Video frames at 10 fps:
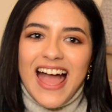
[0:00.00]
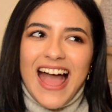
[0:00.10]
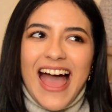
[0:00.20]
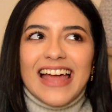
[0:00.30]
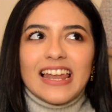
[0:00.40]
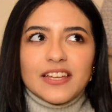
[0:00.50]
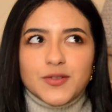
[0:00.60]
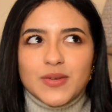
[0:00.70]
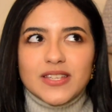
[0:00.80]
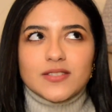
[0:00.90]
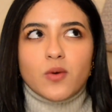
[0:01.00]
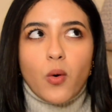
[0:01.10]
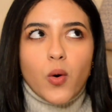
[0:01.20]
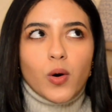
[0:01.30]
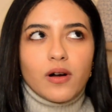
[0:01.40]
highlight reads,
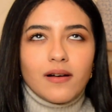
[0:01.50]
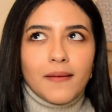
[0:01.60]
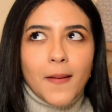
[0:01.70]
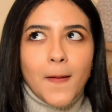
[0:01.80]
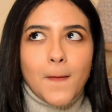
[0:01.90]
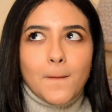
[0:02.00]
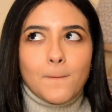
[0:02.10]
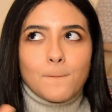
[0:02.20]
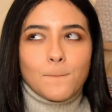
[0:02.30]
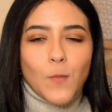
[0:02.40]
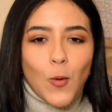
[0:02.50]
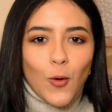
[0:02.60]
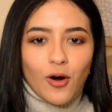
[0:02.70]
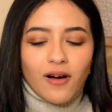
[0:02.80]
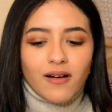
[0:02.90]
or
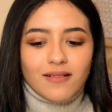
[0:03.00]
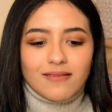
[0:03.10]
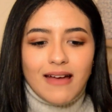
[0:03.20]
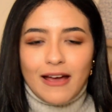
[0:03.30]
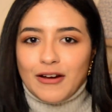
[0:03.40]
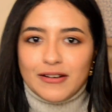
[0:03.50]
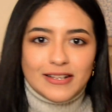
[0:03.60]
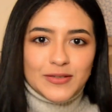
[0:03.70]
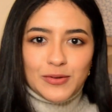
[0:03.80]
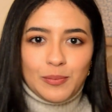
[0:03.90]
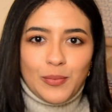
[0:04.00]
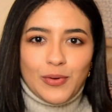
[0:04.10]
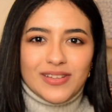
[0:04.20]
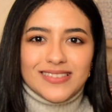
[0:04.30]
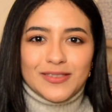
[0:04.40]
more accurately to the
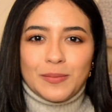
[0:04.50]
point,